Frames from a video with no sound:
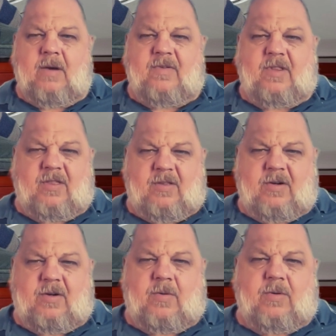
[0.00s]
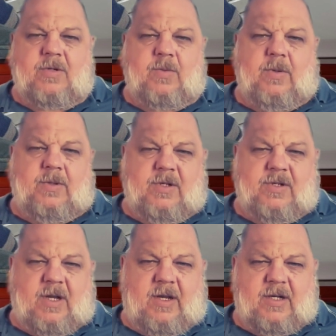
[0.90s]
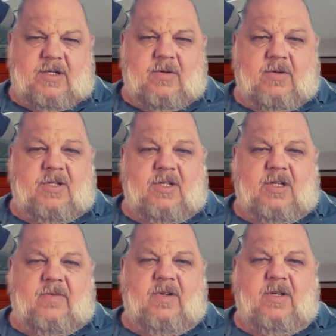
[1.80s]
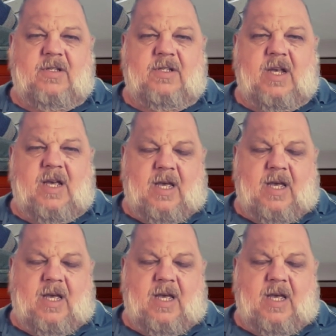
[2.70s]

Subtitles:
For the 3rd cruise, we would use our next cruise certificates,